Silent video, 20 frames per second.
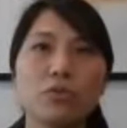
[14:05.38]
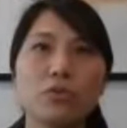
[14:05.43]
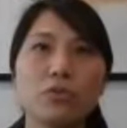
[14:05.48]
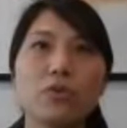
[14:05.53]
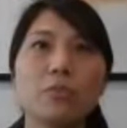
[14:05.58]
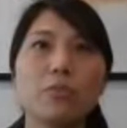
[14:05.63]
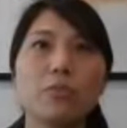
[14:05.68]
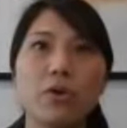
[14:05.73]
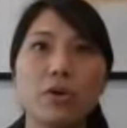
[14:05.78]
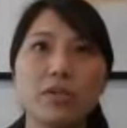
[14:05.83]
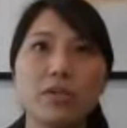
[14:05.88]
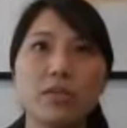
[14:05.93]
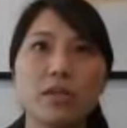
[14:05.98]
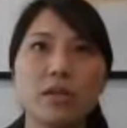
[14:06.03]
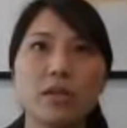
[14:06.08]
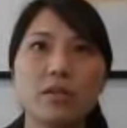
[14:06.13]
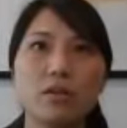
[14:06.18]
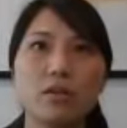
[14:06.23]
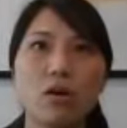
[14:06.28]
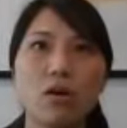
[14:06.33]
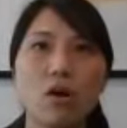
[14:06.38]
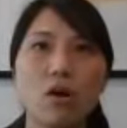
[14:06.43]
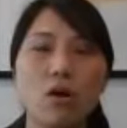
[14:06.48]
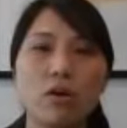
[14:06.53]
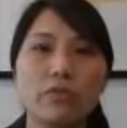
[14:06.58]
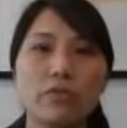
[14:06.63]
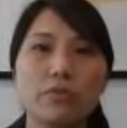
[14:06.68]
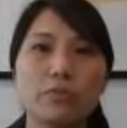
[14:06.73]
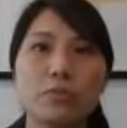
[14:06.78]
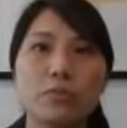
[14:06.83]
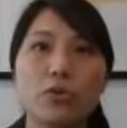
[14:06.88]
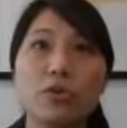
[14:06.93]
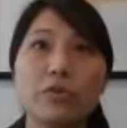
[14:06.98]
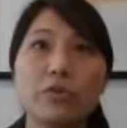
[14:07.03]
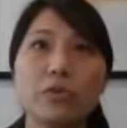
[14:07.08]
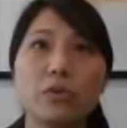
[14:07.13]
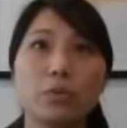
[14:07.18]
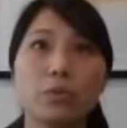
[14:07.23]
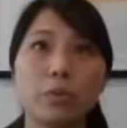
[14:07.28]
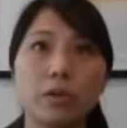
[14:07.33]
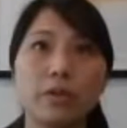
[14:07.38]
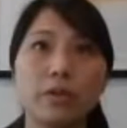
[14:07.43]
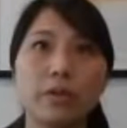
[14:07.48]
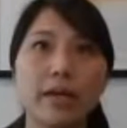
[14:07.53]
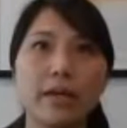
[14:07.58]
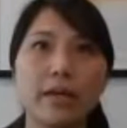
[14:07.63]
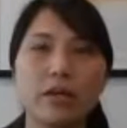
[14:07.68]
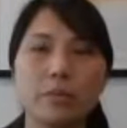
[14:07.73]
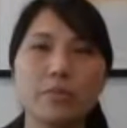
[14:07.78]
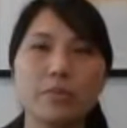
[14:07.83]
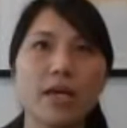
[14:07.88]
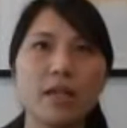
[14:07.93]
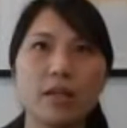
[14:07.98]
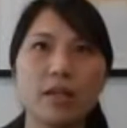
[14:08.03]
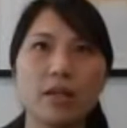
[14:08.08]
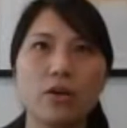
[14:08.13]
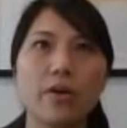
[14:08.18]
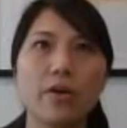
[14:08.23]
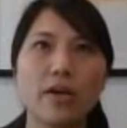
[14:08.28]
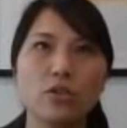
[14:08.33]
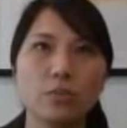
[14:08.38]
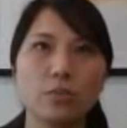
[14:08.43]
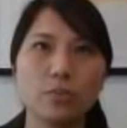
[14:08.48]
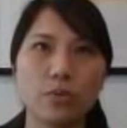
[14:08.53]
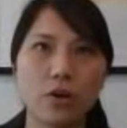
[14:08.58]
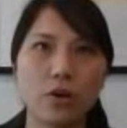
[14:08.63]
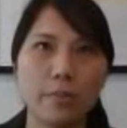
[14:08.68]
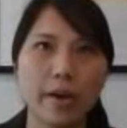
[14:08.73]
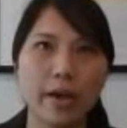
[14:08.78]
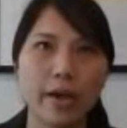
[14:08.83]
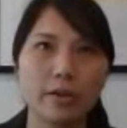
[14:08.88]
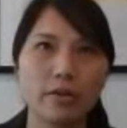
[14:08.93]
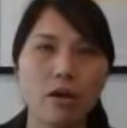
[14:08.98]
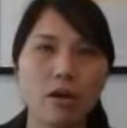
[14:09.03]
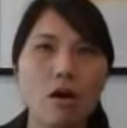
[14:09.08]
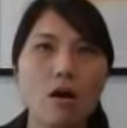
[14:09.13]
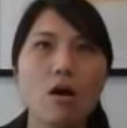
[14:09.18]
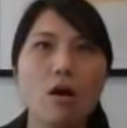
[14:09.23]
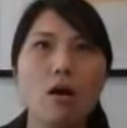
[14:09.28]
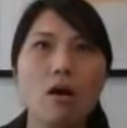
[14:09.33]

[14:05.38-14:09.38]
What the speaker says: gone through the process of proving the will and obtaining a grant of probate.